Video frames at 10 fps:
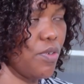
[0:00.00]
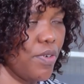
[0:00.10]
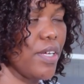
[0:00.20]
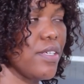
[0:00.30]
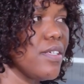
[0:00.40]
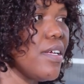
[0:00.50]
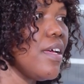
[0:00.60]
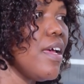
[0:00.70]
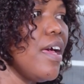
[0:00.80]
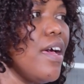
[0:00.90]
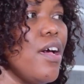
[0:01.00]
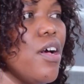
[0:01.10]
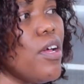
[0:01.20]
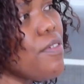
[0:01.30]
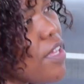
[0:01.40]
right.
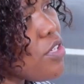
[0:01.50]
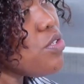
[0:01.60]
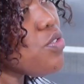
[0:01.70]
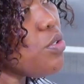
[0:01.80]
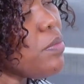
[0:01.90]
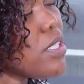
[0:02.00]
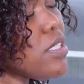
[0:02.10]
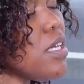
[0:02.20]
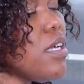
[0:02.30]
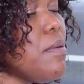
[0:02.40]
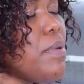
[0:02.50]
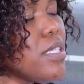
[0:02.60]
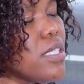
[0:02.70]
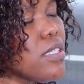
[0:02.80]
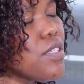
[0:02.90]
Thank you so much,
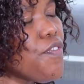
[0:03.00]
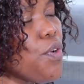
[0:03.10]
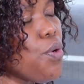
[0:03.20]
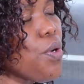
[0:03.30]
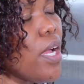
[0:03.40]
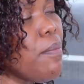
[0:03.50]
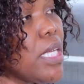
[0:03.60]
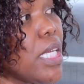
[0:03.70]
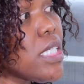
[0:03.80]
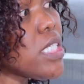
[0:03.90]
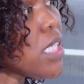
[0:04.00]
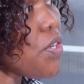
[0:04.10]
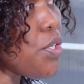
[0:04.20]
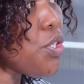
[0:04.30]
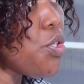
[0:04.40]
Patience, for coming and
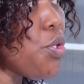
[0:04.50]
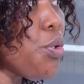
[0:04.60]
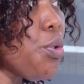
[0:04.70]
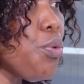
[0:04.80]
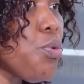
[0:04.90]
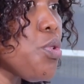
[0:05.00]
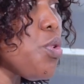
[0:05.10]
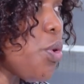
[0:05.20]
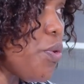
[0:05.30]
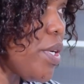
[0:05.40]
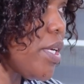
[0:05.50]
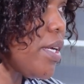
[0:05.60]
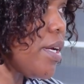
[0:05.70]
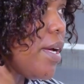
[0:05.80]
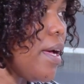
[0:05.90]
sharing your story.
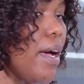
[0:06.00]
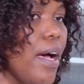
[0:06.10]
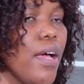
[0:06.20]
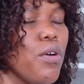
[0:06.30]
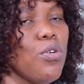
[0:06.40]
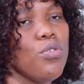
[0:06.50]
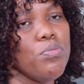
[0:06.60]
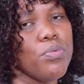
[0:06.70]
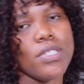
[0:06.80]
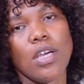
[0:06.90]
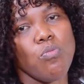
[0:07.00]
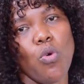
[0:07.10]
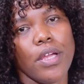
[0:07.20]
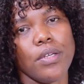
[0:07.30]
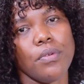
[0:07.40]
I hope
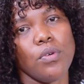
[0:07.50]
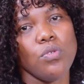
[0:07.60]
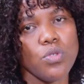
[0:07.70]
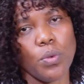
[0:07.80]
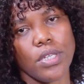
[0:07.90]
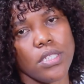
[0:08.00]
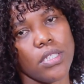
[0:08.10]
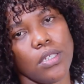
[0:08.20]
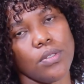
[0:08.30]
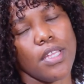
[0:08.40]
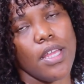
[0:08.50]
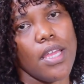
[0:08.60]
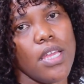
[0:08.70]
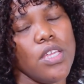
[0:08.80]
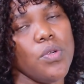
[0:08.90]
someone who's watching out
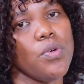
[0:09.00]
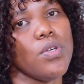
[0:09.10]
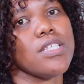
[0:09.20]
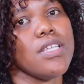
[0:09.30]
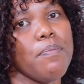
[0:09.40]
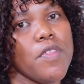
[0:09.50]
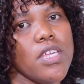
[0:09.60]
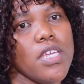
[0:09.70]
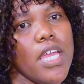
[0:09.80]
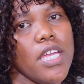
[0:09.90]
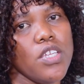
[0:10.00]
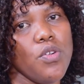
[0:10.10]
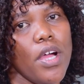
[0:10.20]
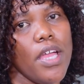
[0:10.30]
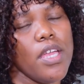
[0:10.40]
there, you got something and
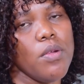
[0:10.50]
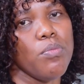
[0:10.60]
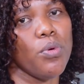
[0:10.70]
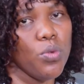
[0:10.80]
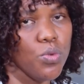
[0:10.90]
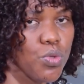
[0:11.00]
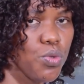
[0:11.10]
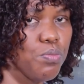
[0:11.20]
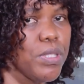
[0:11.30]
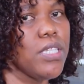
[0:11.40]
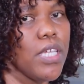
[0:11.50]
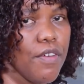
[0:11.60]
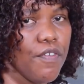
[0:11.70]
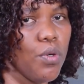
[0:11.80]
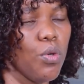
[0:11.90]
you are able to be there
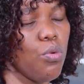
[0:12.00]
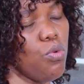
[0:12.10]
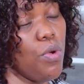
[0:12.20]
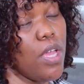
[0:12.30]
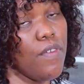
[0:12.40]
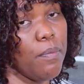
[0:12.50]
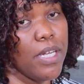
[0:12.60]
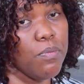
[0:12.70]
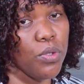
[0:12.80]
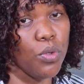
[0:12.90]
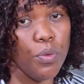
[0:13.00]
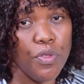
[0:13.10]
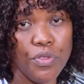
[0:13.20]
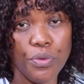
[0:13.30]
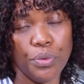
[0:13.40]
for whoever might be
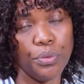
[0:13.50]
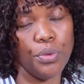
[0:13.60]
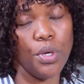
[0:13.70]
going through